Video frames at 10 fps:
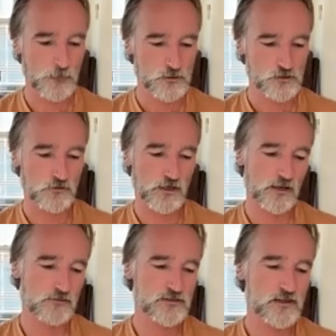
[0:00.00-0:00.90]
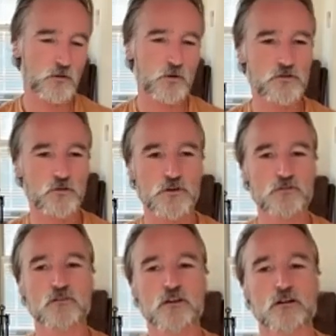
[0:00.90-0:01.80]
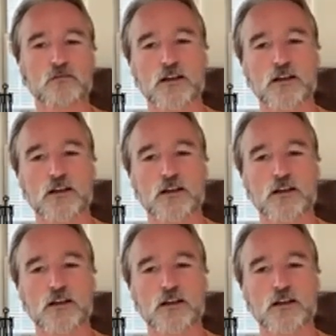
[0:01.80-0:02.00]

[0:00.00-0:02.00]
So that lifestyle was already there.